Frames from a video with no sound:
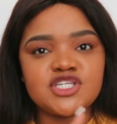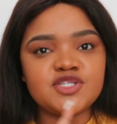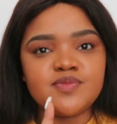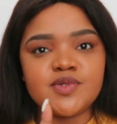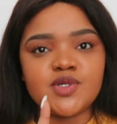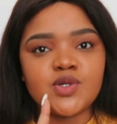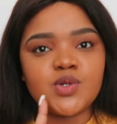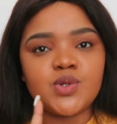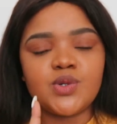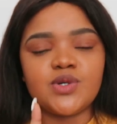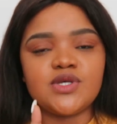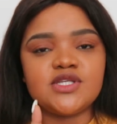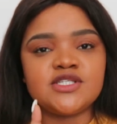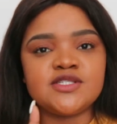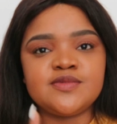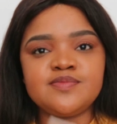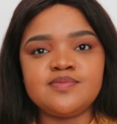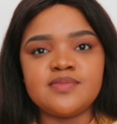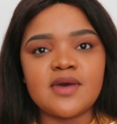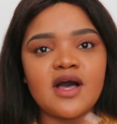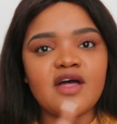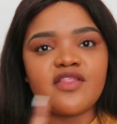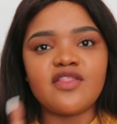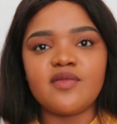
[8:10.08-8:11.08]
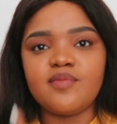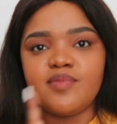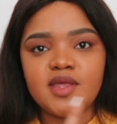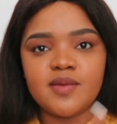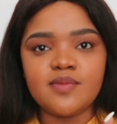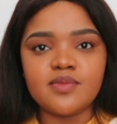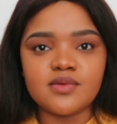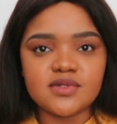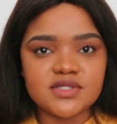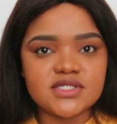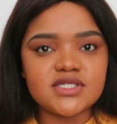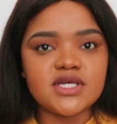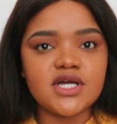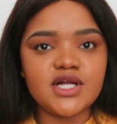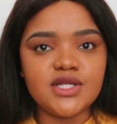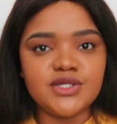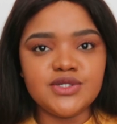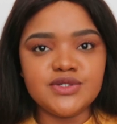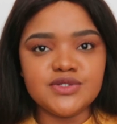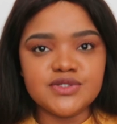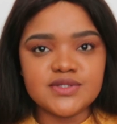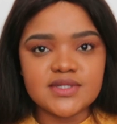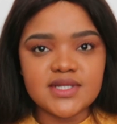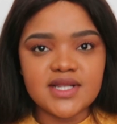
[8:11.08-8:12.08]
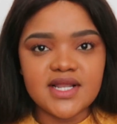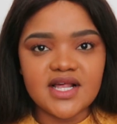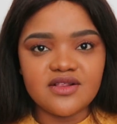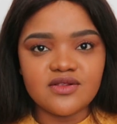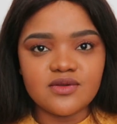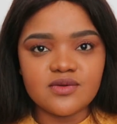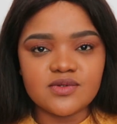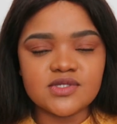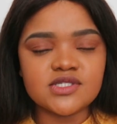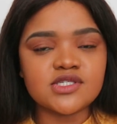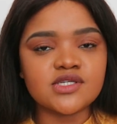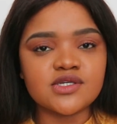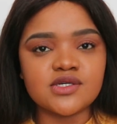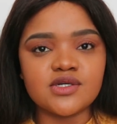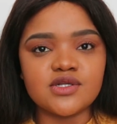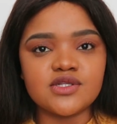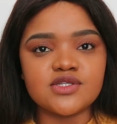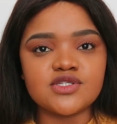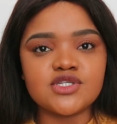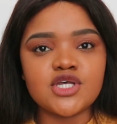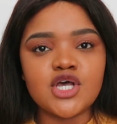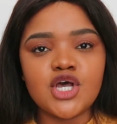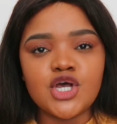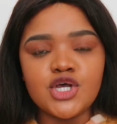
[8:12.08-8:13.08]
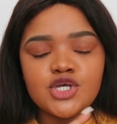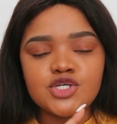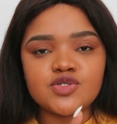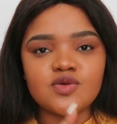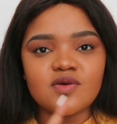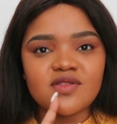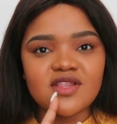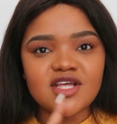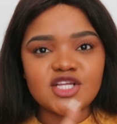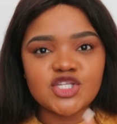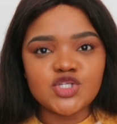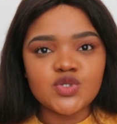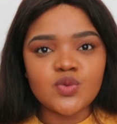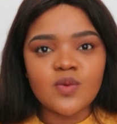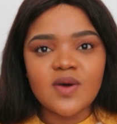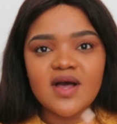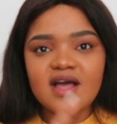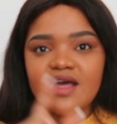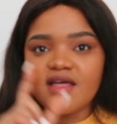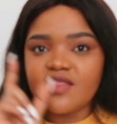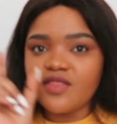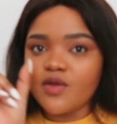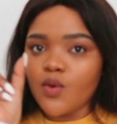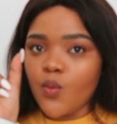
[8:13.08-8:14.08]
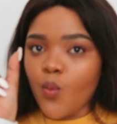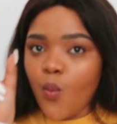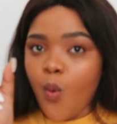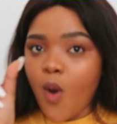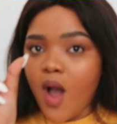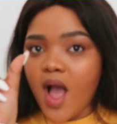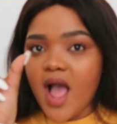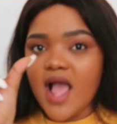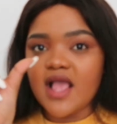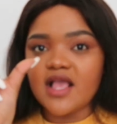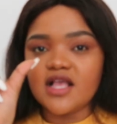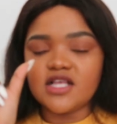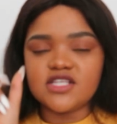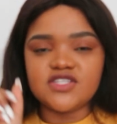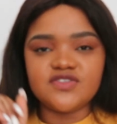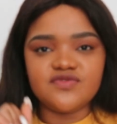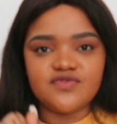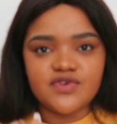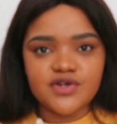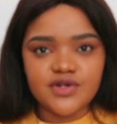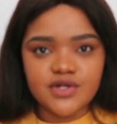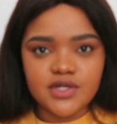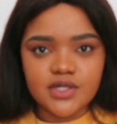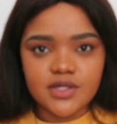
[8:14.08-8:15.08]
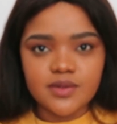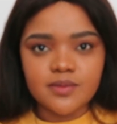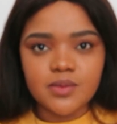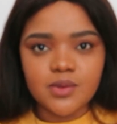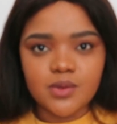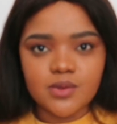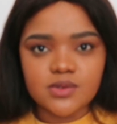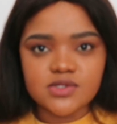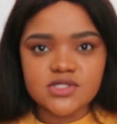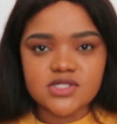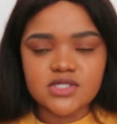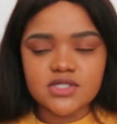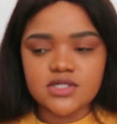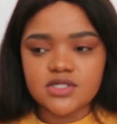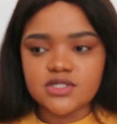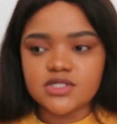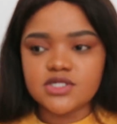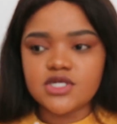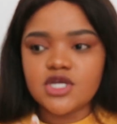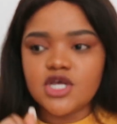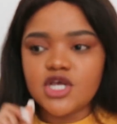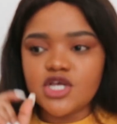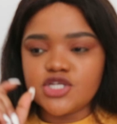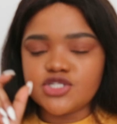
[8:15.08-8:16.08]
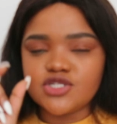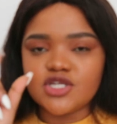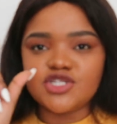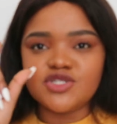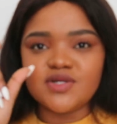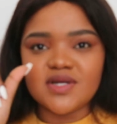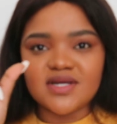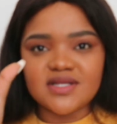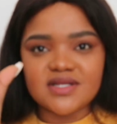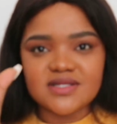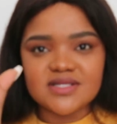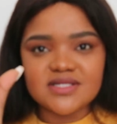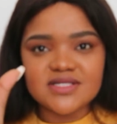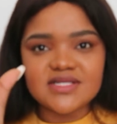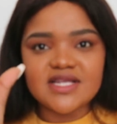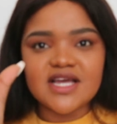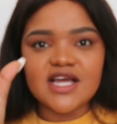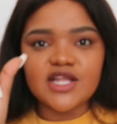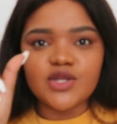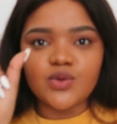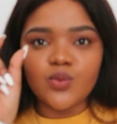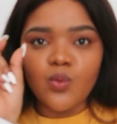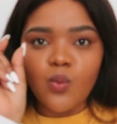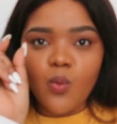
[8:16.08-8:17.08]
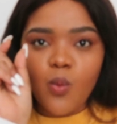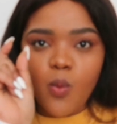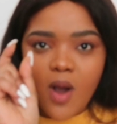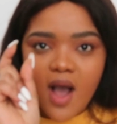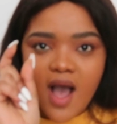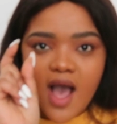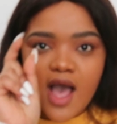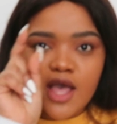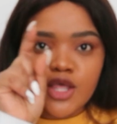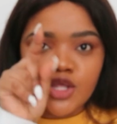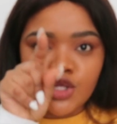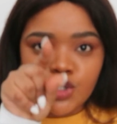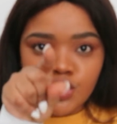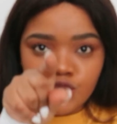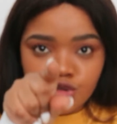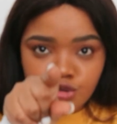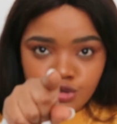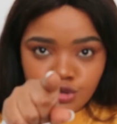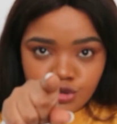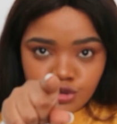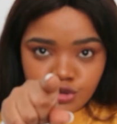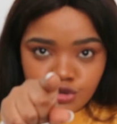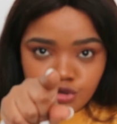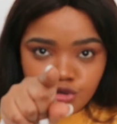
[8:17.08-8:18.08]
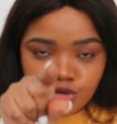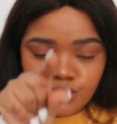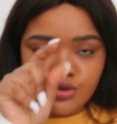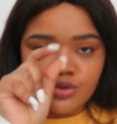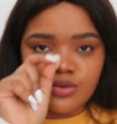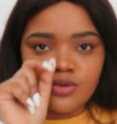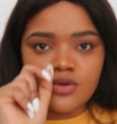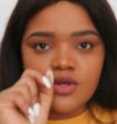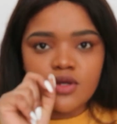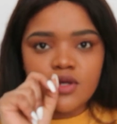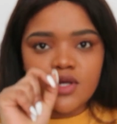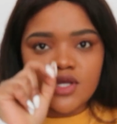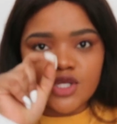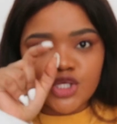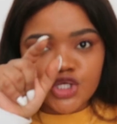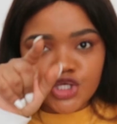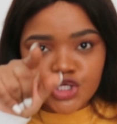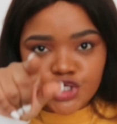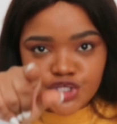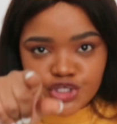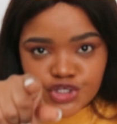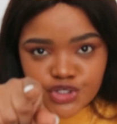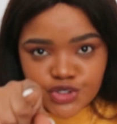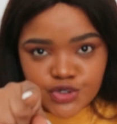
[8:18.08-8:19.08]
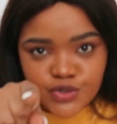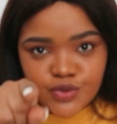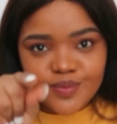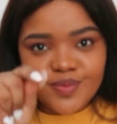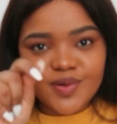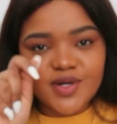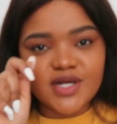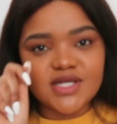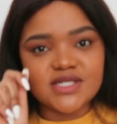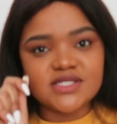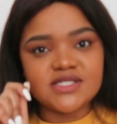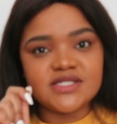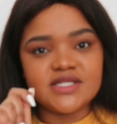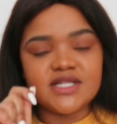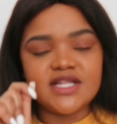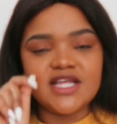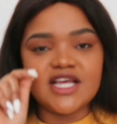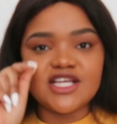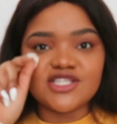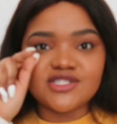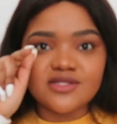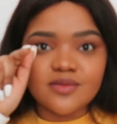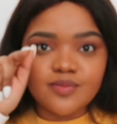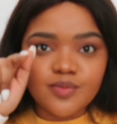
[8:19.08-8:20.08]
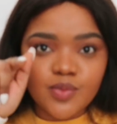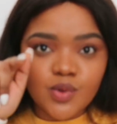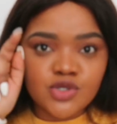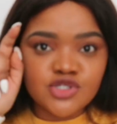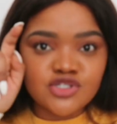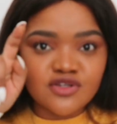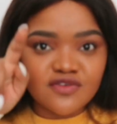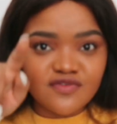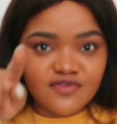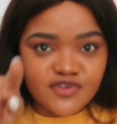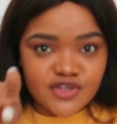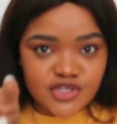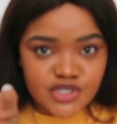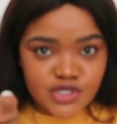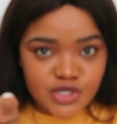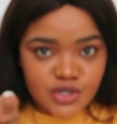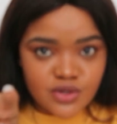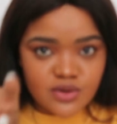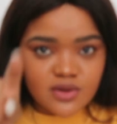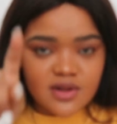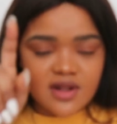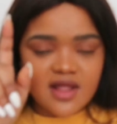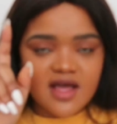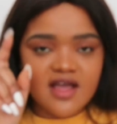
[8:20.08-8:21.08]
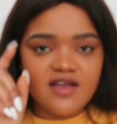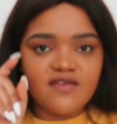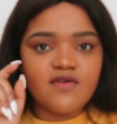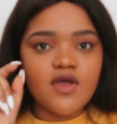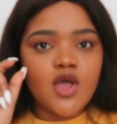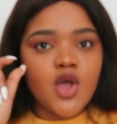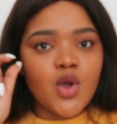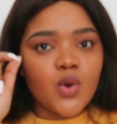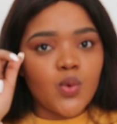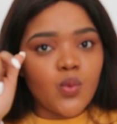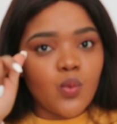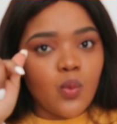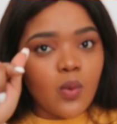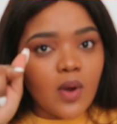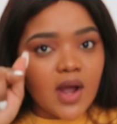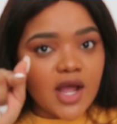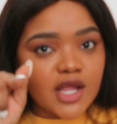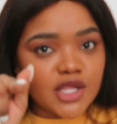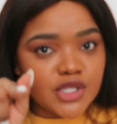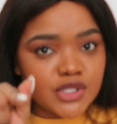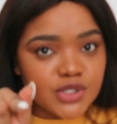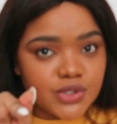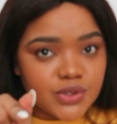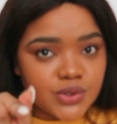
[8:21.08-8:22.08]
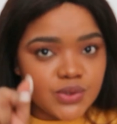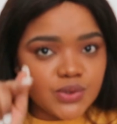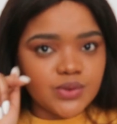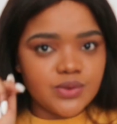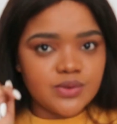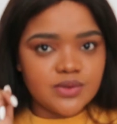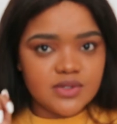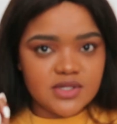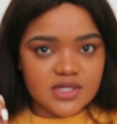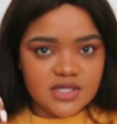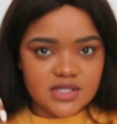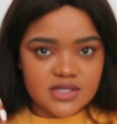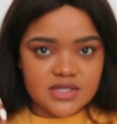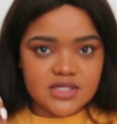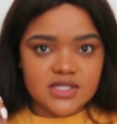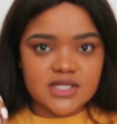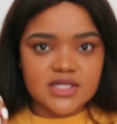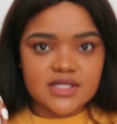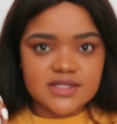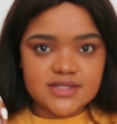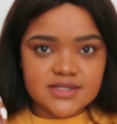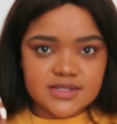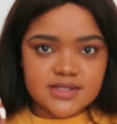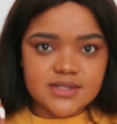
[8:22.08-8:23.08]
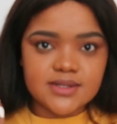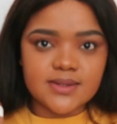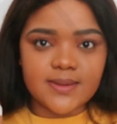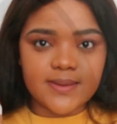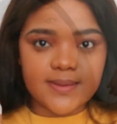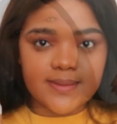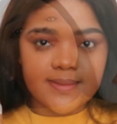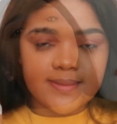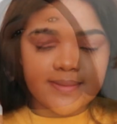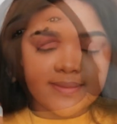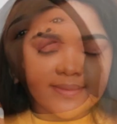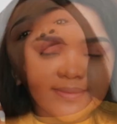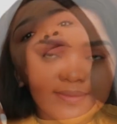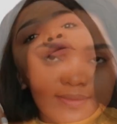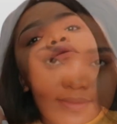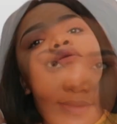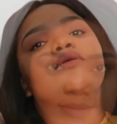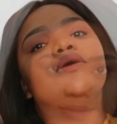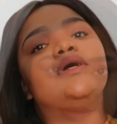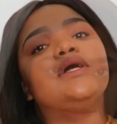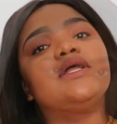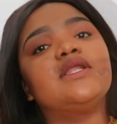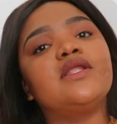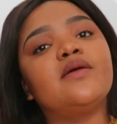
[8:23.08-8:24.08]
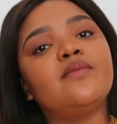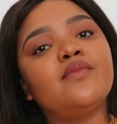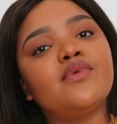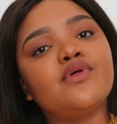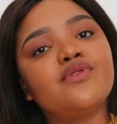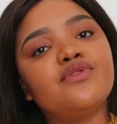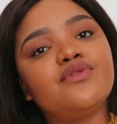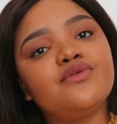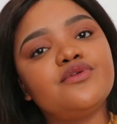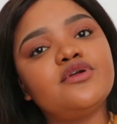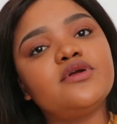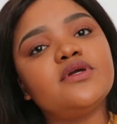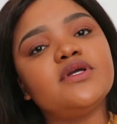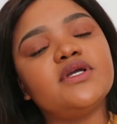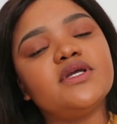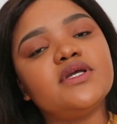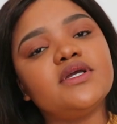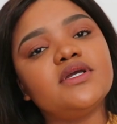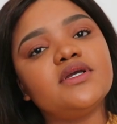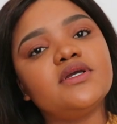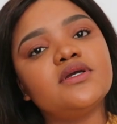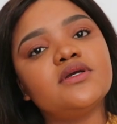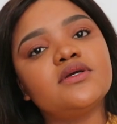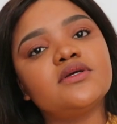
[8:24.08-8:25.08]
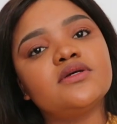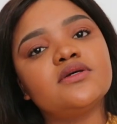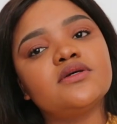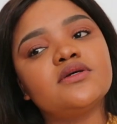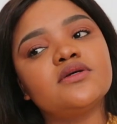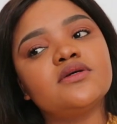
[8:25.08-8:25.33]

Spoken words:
because other people tell you to learn those skills. So that's why the why is very important, so that you understand why you personally, as the boss of your life, why you need that skill. Number 3,